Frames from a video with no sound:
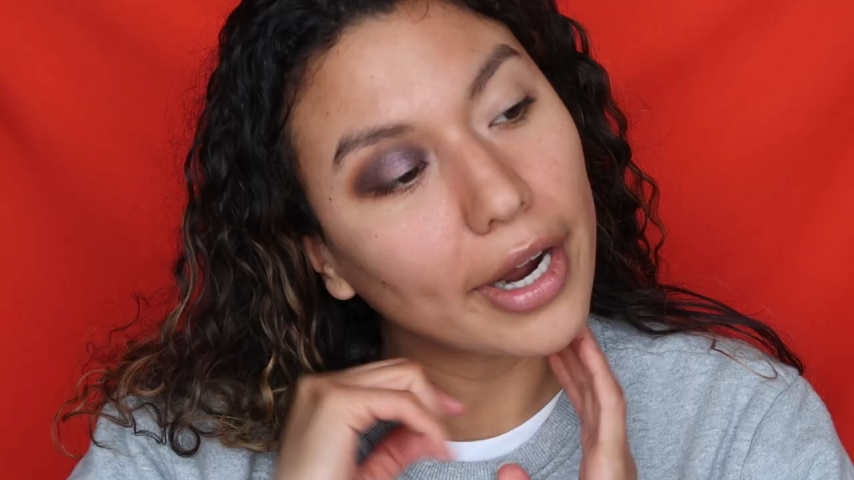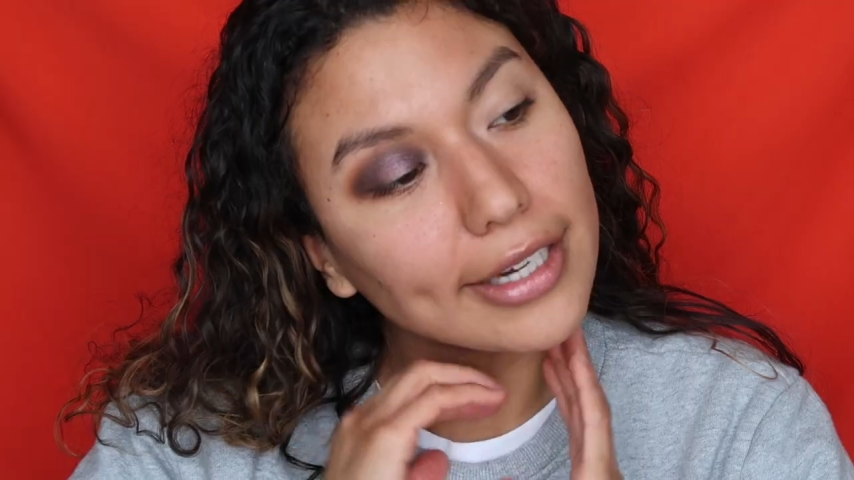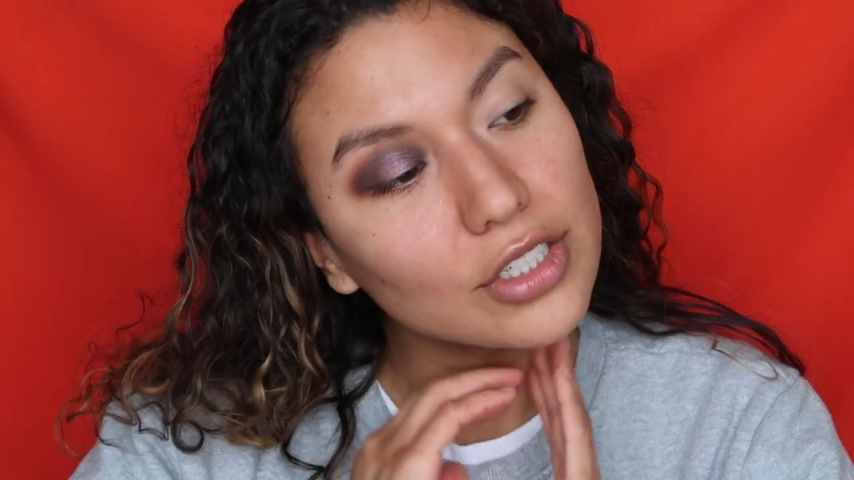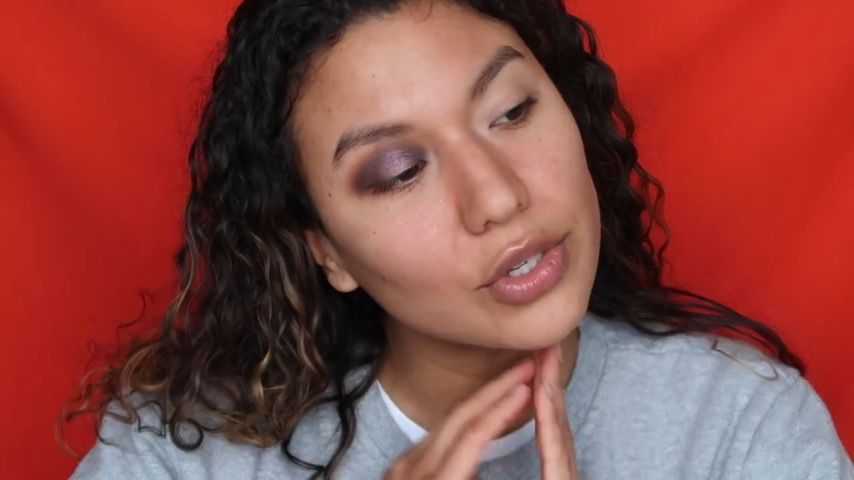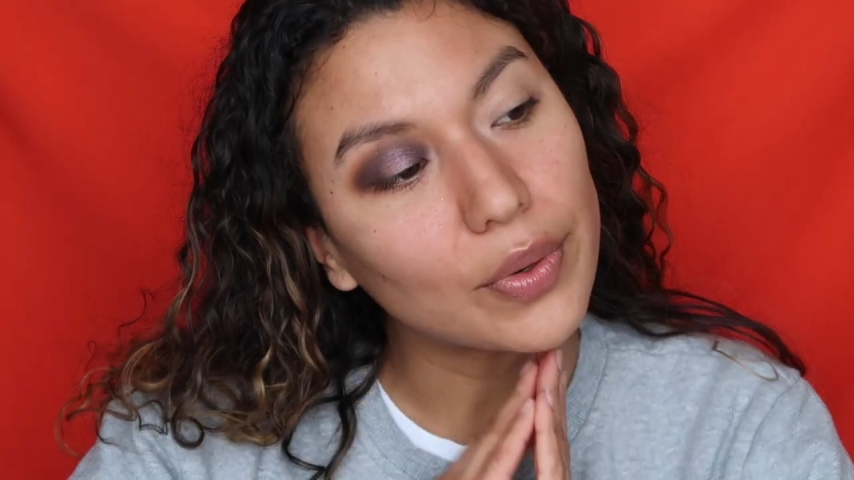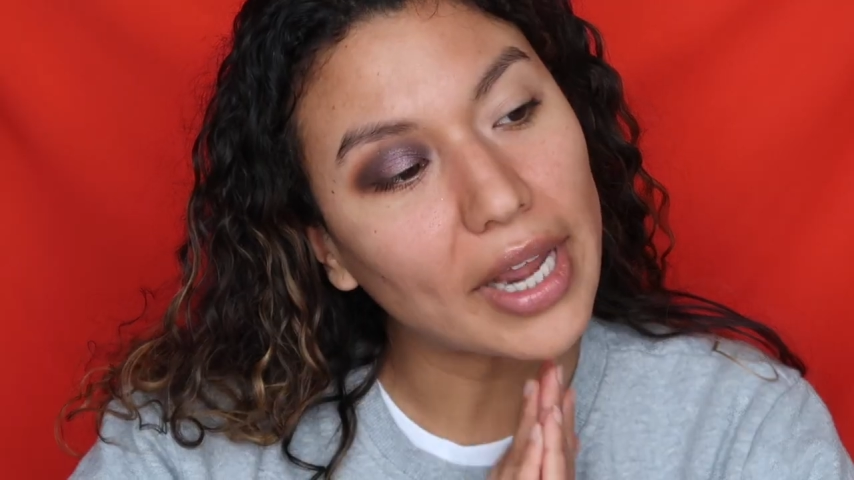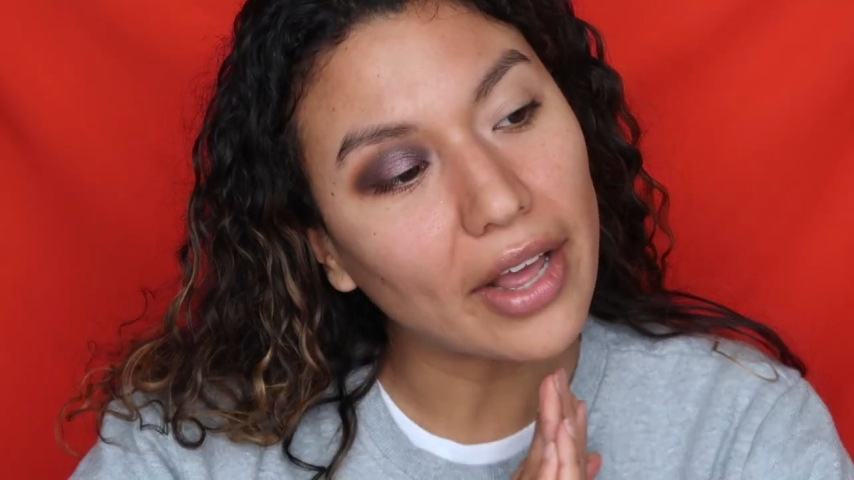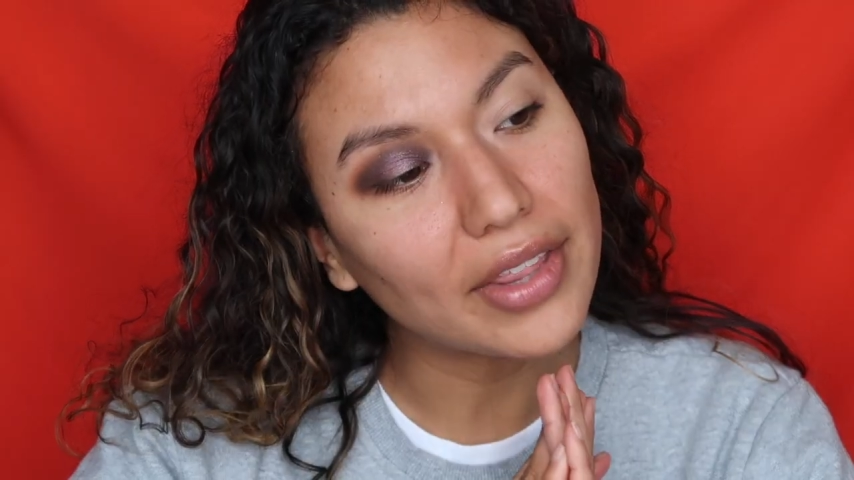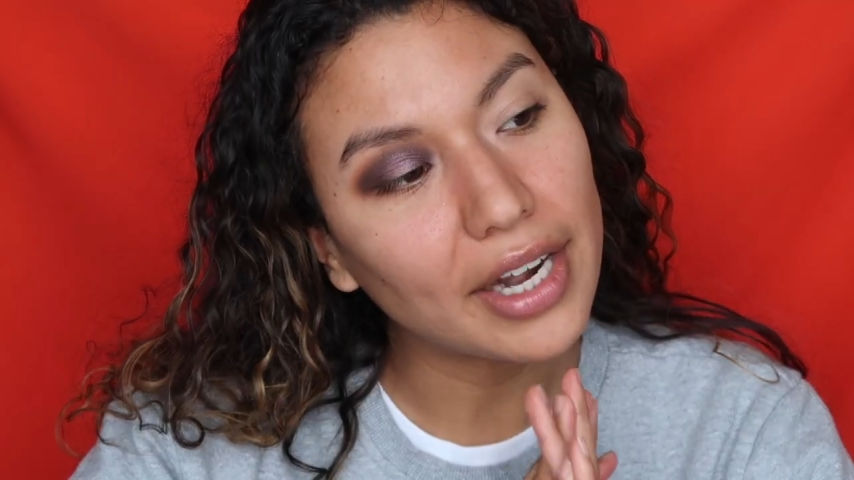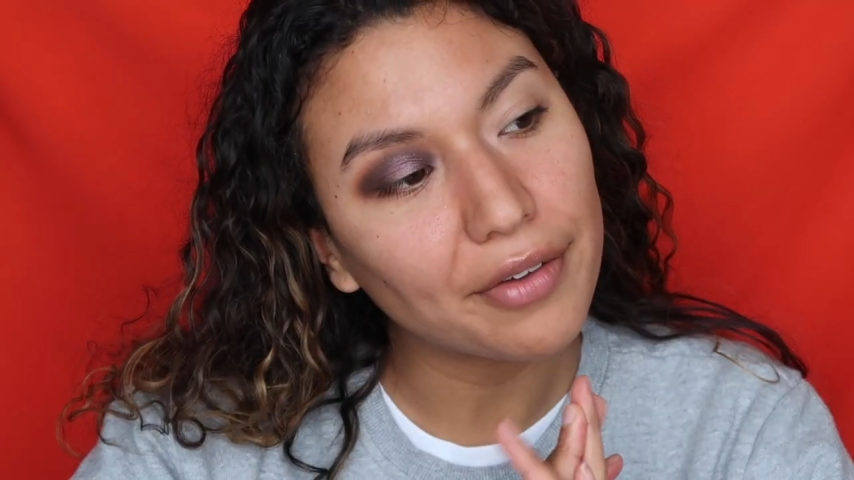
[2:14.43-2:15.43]
right, so
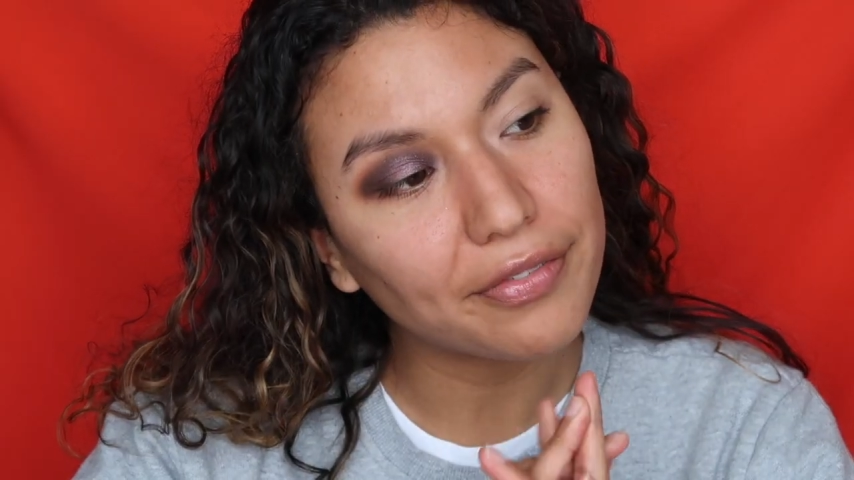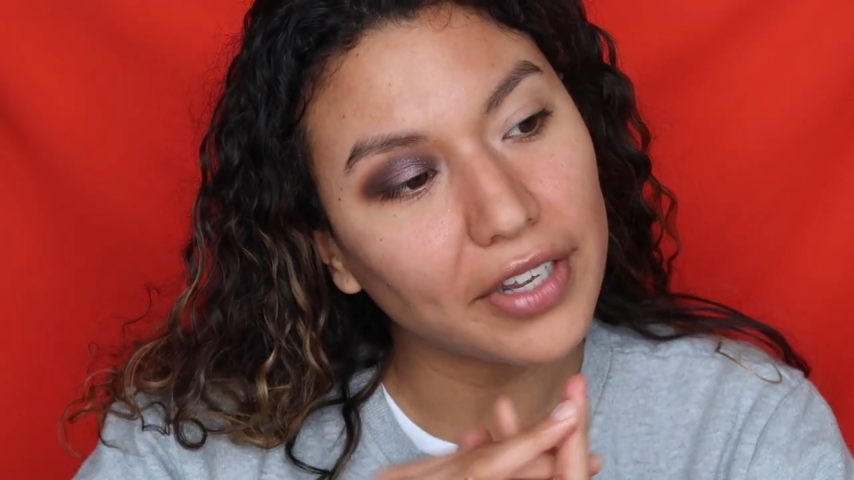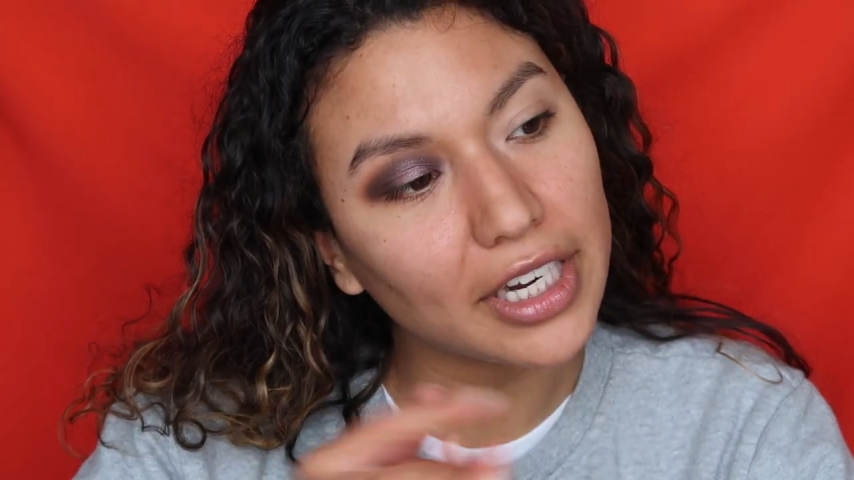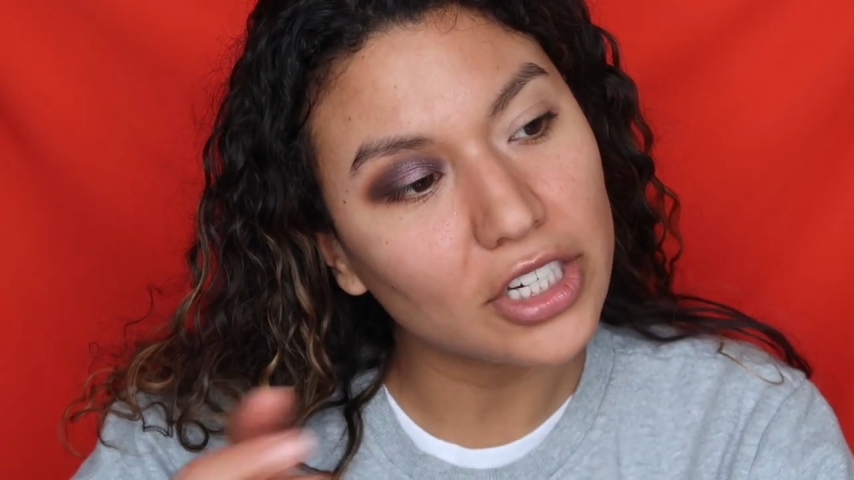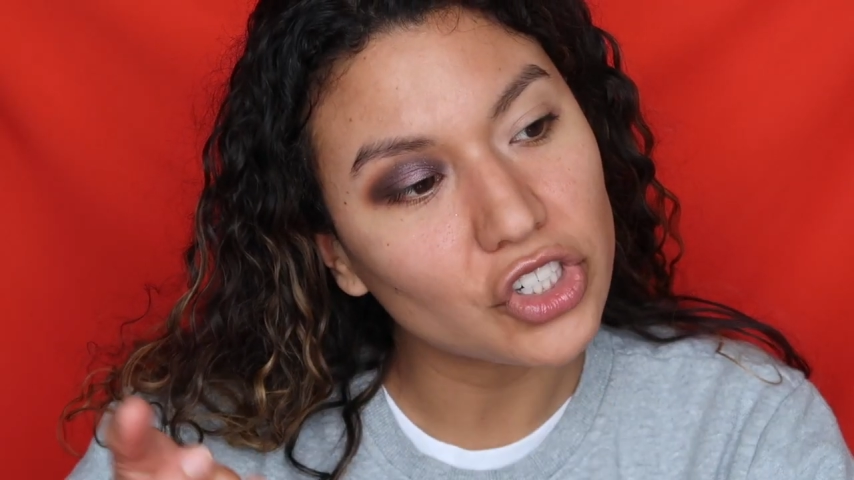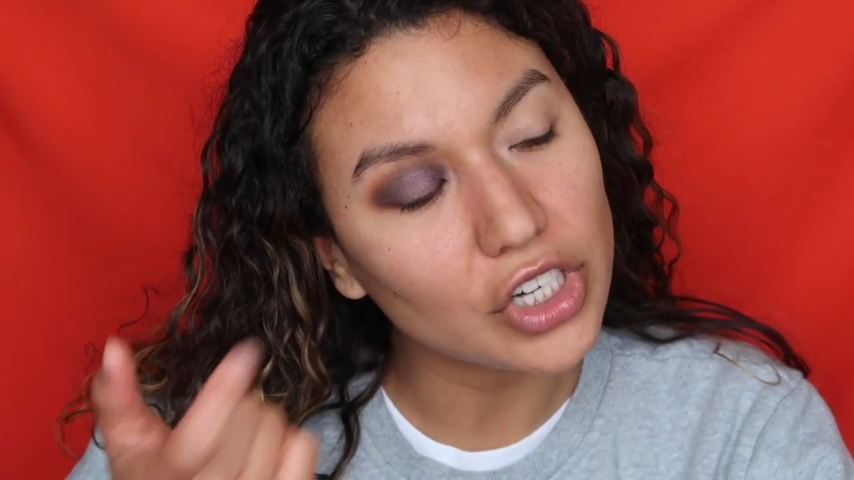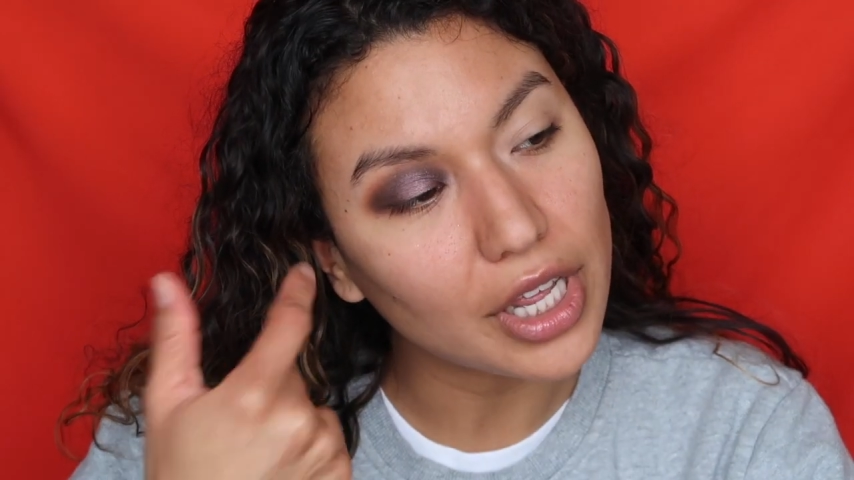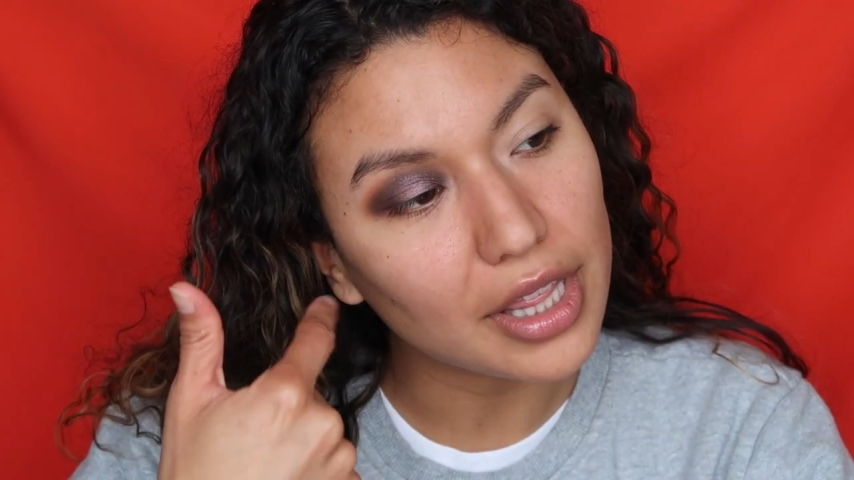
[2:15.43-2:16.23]
now that I finished